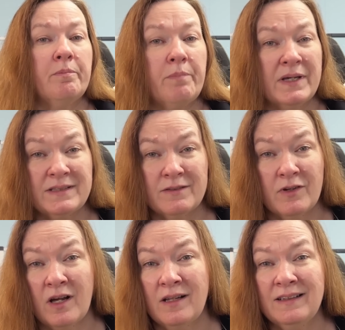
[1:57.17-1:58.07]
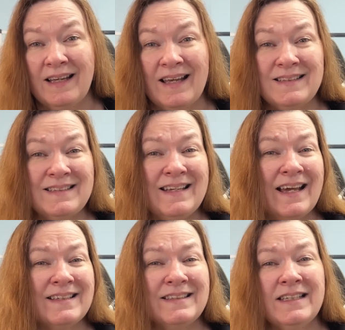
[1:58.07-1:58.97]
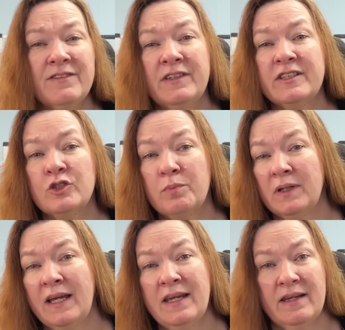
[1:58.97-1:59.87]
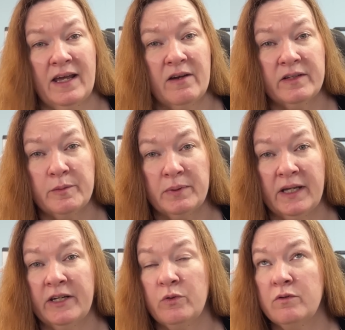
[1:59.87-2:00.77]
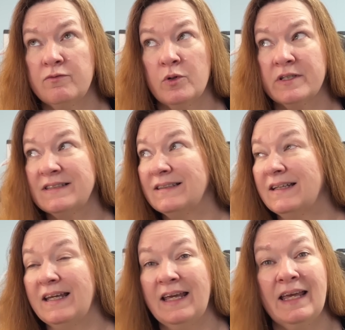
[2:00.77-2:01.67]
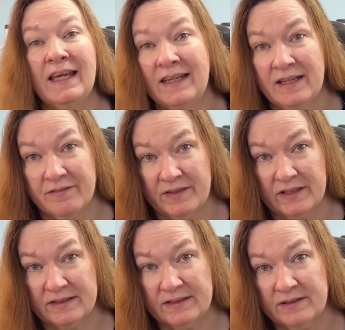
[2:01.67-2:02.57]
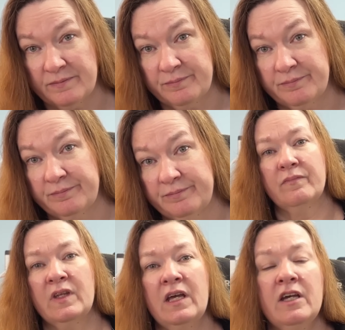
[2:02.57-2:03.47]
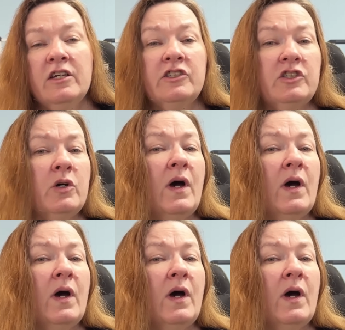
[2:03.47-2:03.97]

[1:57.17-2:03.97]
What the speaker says: Best of all, Etsy hasn't even explained how they plan to enforce any of this. So,